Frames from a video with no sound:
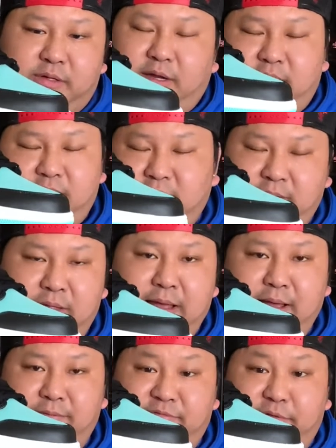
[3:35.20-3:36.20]
not
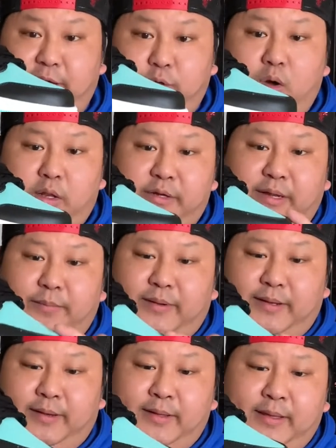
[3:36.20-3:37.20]
of uh, great quality,
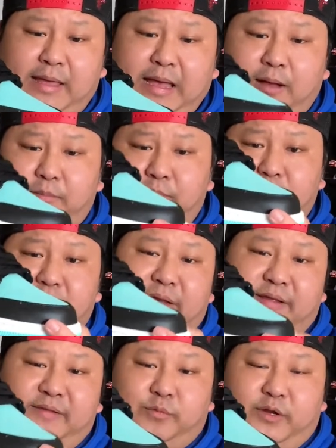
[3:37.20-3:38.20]
but um, it
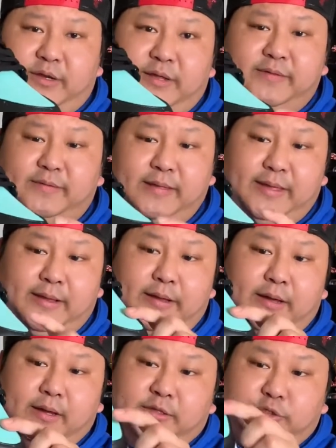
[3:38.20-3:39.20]
is what it is. And
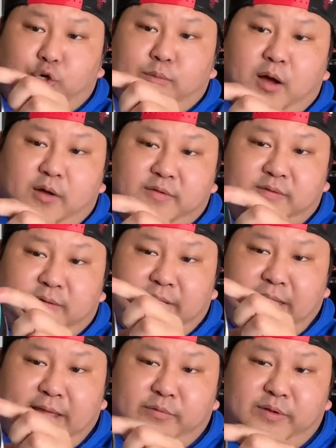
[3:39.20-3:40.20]
uh, the toe box,
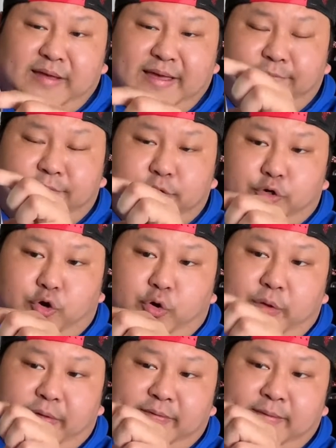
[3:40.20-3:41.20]
again, you have
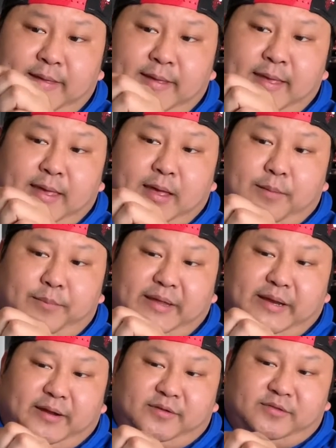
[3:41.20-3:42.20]
turquoise uh,
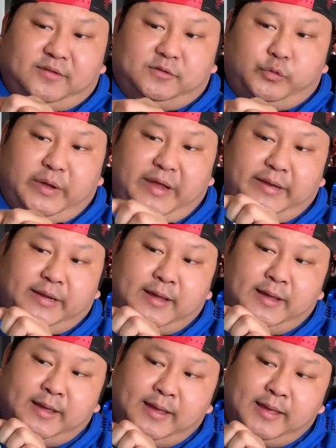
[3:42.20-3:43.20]
made out of the suede.
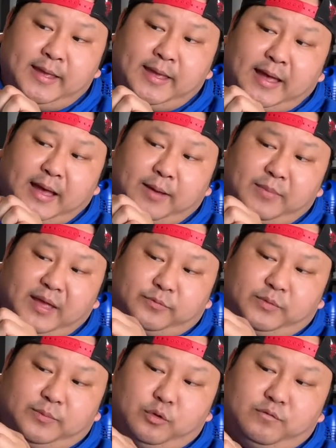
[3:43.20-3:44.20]
Um, as
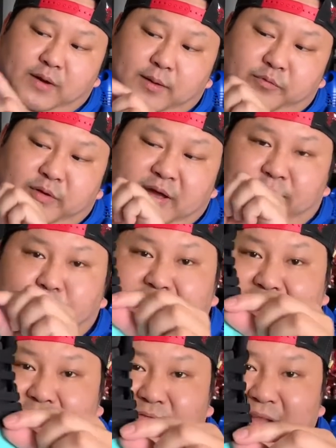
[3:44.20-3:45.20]
we move up, you have
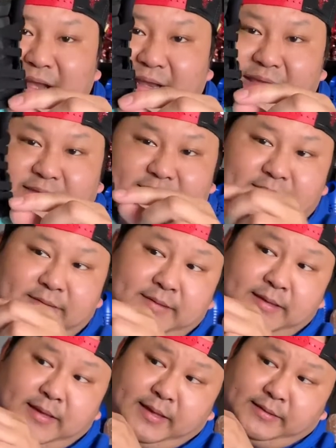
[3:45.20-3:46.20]
black flat laces.
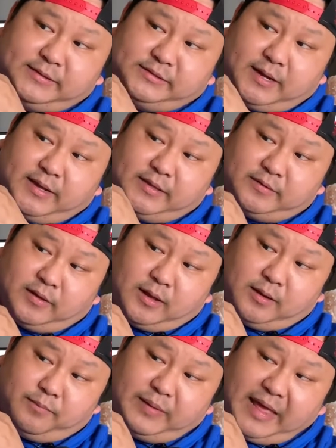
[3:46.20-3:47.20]
The tongue is
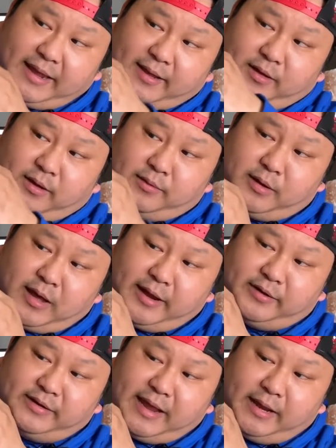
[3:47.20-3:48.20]
uh, black out
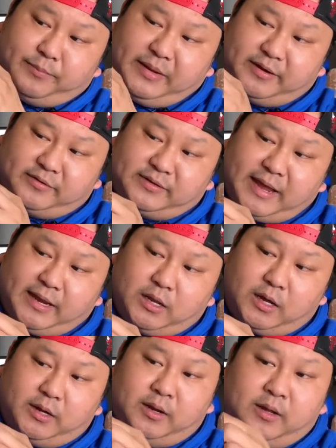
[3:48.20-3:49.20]
of made out of
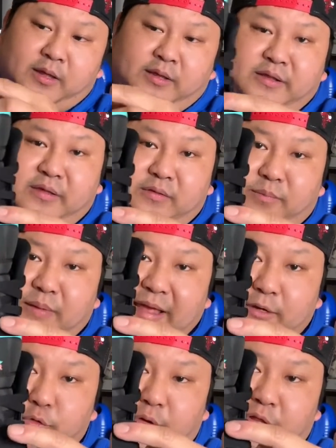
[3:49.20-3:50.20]
nylon. There's the
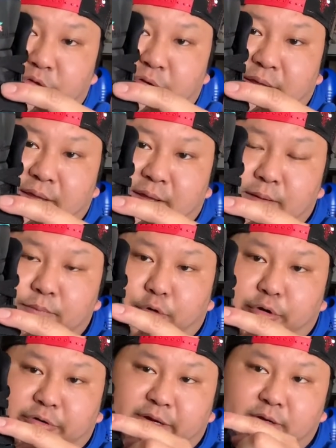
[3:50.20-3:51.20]
black 23
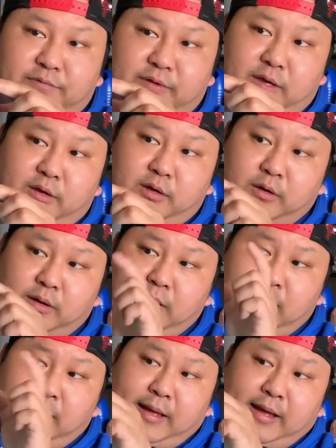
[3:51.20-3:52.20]
embroidered over here.
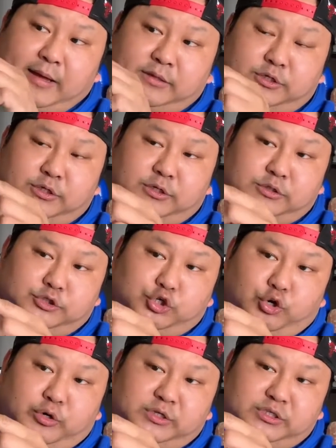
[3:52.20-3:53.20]
Uh, the, the
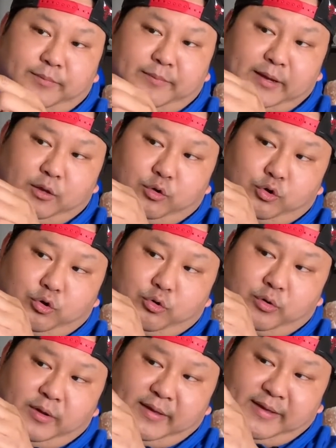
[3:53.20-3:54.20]
Jordan Jumpman
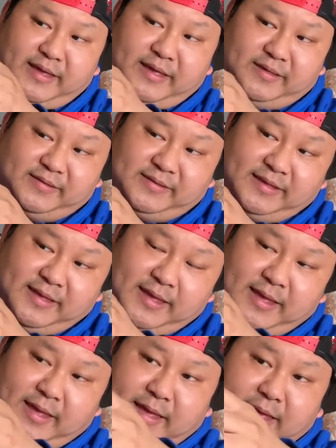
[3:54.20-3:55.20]
logo is
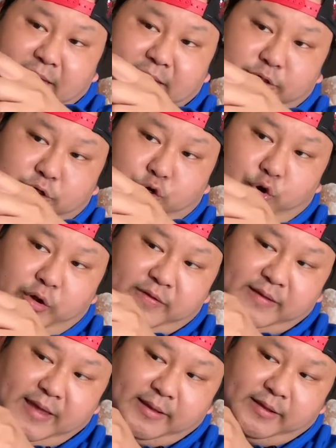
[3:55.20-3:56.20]
in
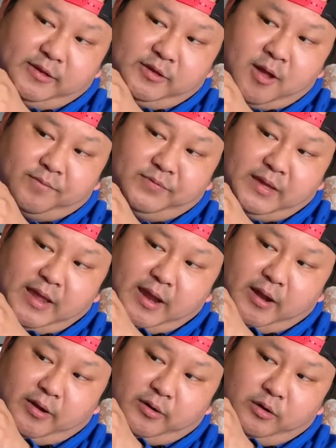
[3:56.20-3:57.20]
turquoise, and then you have the
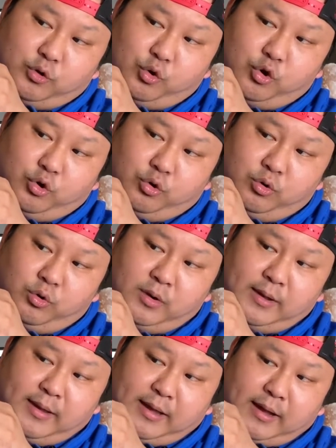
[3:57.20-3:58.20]
Air logo
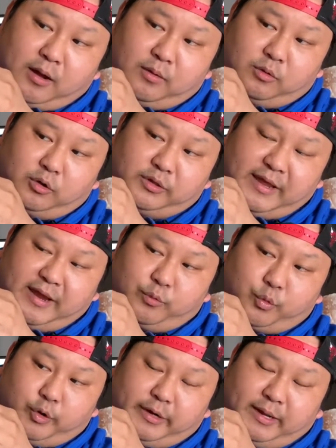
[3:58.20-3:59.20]
uh, or the Air
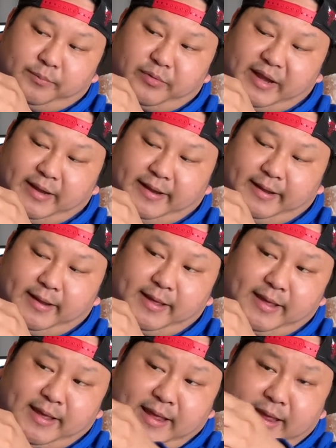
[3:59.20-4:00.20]
wording branding
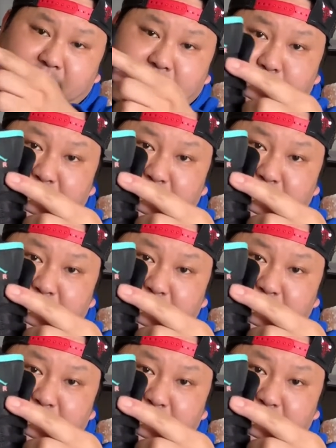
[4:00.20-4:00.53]
in that